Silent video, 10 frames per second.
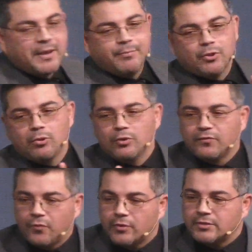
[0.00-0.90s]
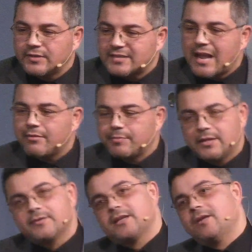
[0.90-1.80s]
Some people don't look forward to the
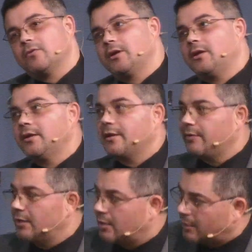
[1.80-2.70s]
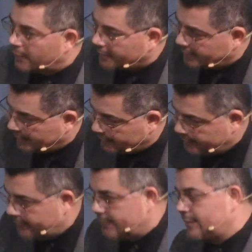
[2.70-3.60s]
Sabbath because, again, well, here we go. I
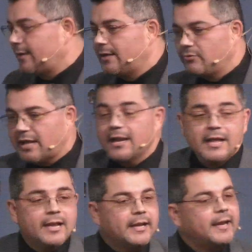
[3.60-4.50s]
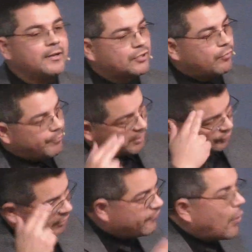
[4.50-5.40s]
can't do this. I can't do that. And so,
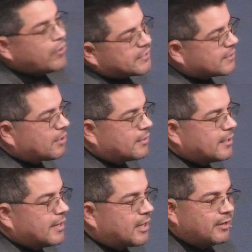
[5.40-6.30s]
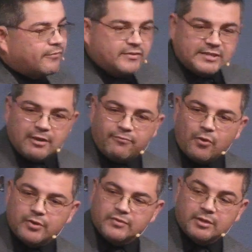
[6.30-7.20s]
we, because we're focusing negative
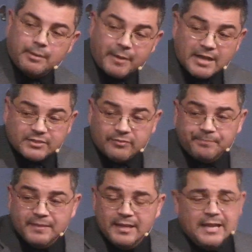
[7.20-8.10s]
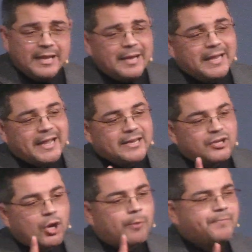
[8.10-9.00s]
instead of focusing on the positive.
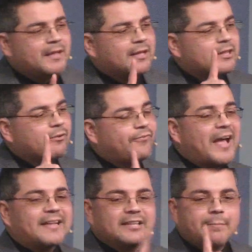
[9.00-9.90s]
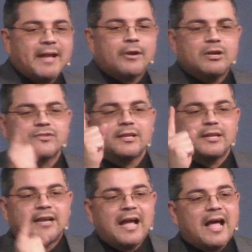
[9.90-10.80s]
And, and, you know, the fact of the matter
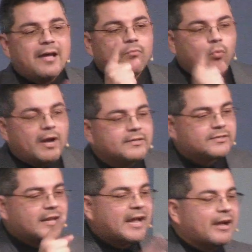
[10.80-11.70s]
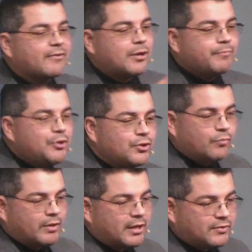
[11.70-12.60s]
is, God wants to have
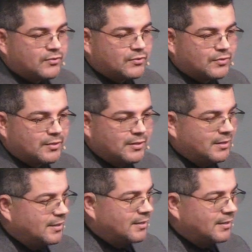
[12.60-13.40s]
communion with us.